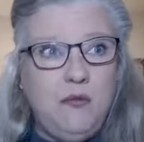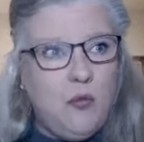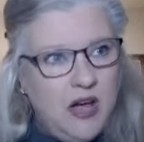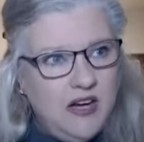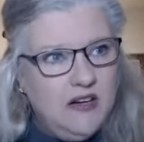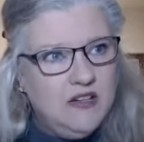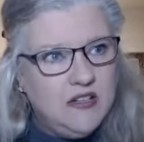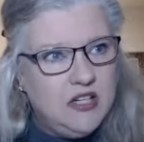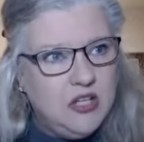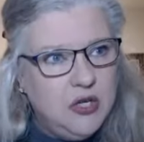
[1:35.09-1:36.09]
one
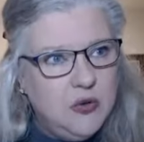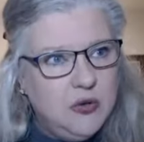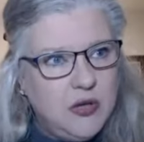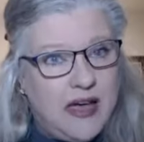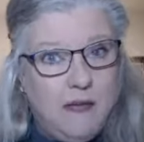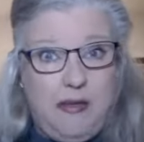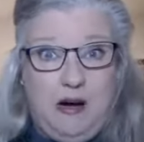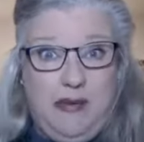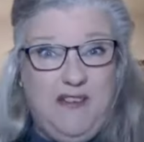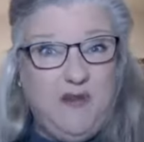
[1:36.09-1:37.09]
to two. Uh,
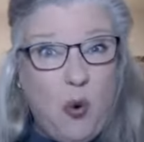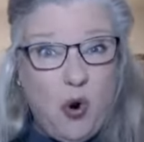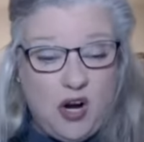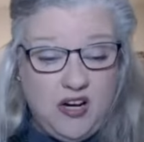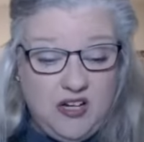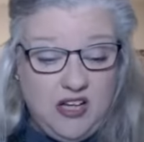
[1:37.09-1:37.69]
it'll be four